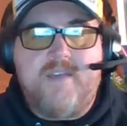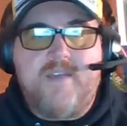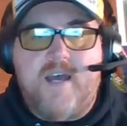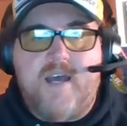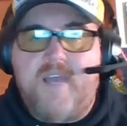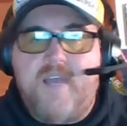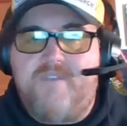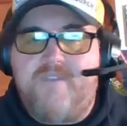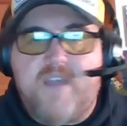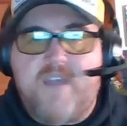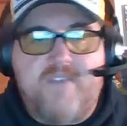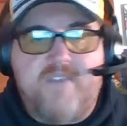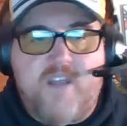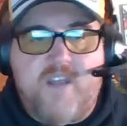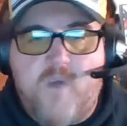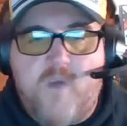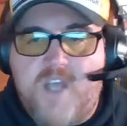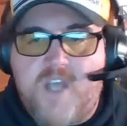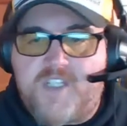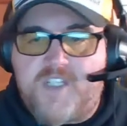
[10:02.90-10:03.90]
if you have any
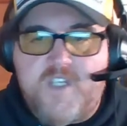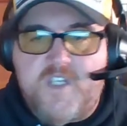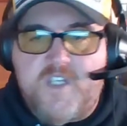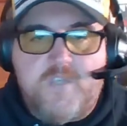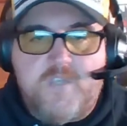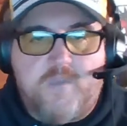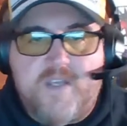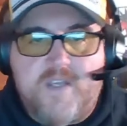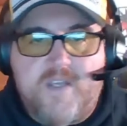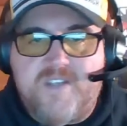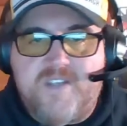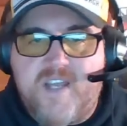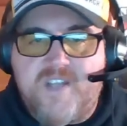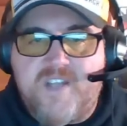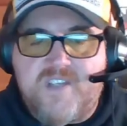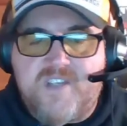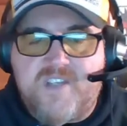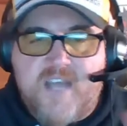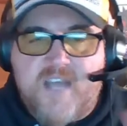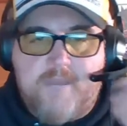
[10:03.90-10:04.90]
questions, please hit
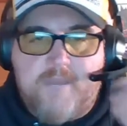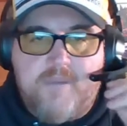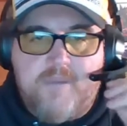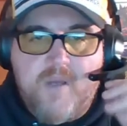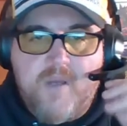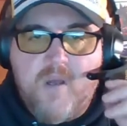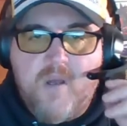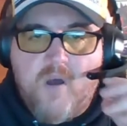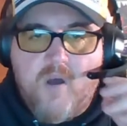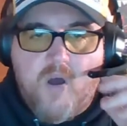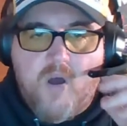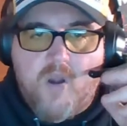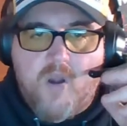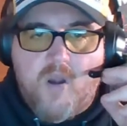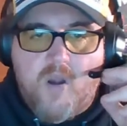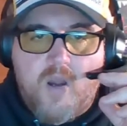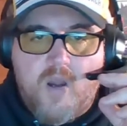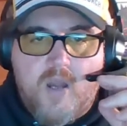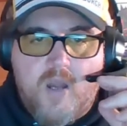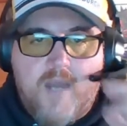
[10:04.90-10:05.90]
us up on
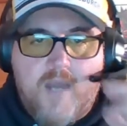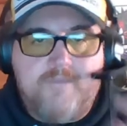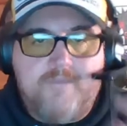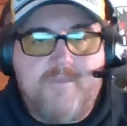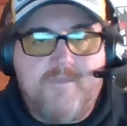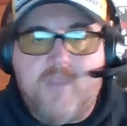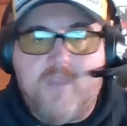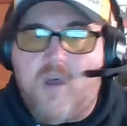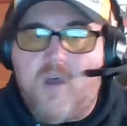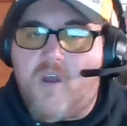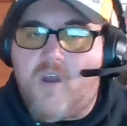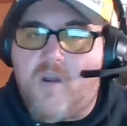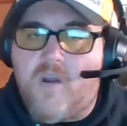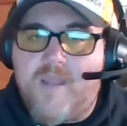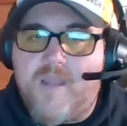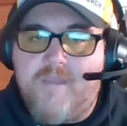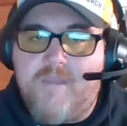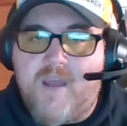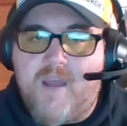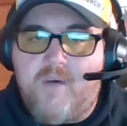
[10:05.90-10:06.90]
our
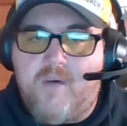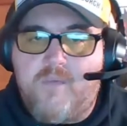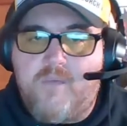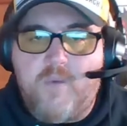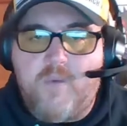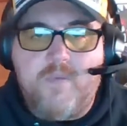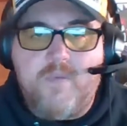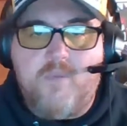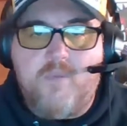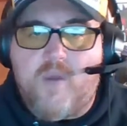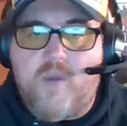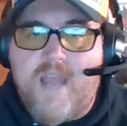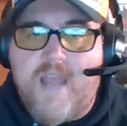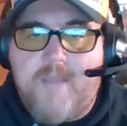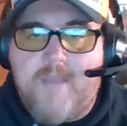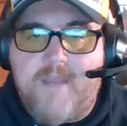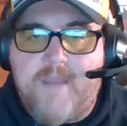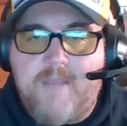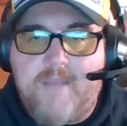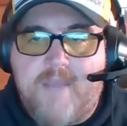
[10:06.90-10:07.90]
email. We'd be more than
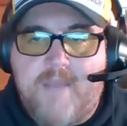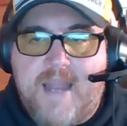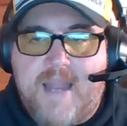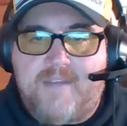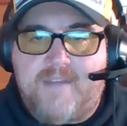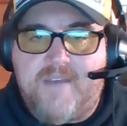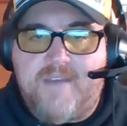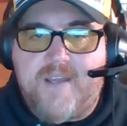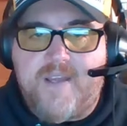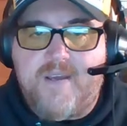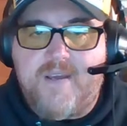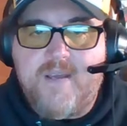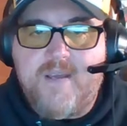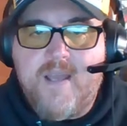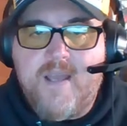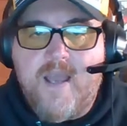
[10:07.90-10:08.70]
happy to get back to you.